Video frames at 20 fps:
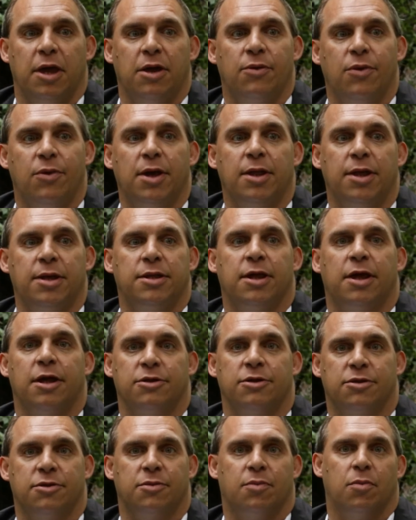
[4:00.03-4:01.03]
he really
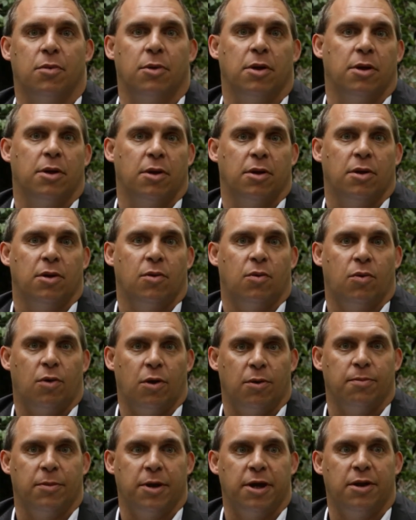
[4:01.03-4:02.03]
does
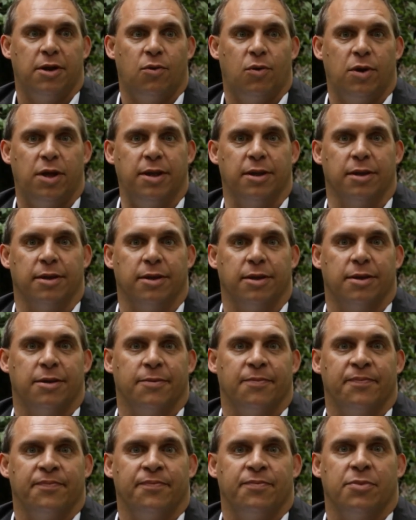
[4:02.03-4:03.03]
want me to win.
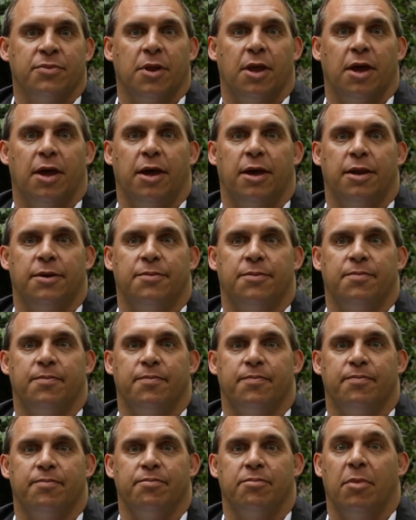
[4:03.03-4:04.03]
And
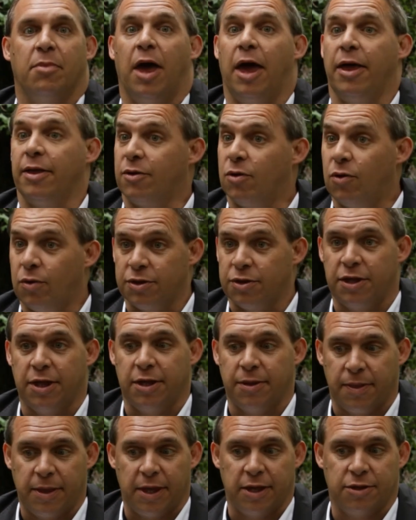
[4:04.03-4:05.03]
of course,
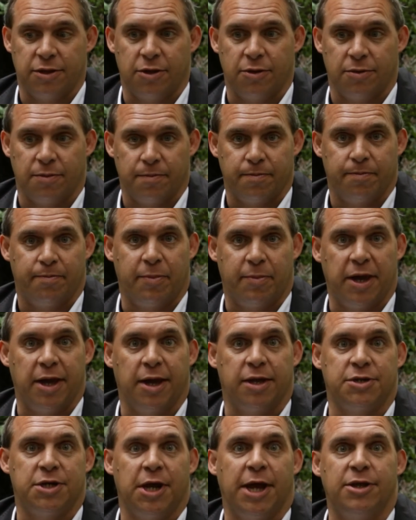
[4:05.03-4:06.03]
there's, being
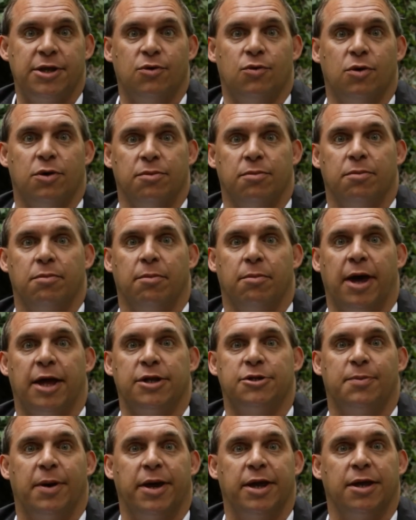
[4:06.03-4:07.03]
a genuine
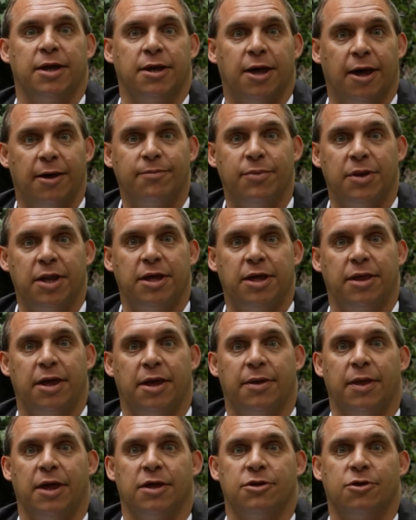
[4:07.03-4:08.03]
matchmaking company,
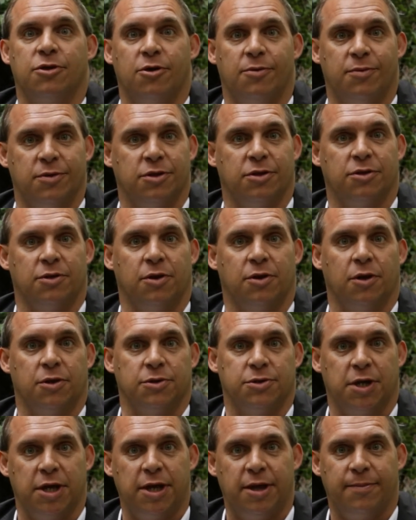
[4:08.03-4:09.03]
their, their services are
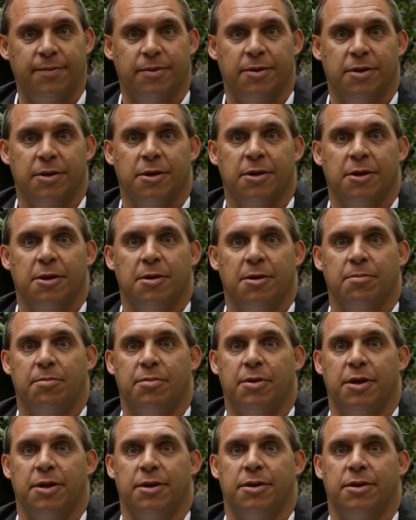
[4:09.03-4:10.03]
not cheap,
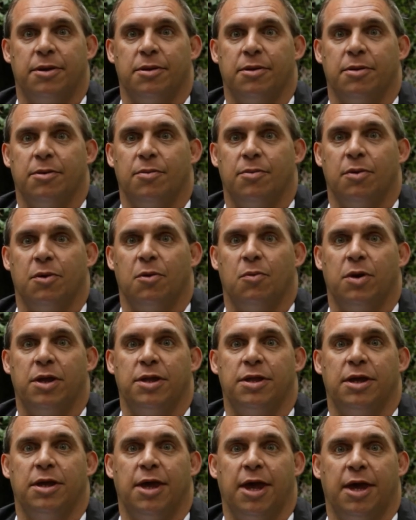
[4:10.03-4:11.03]
but
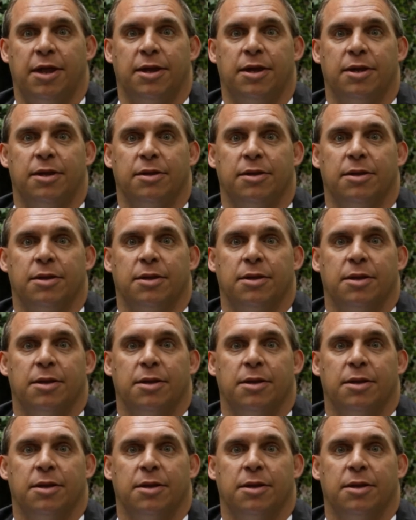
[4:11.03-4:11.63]
when you're getting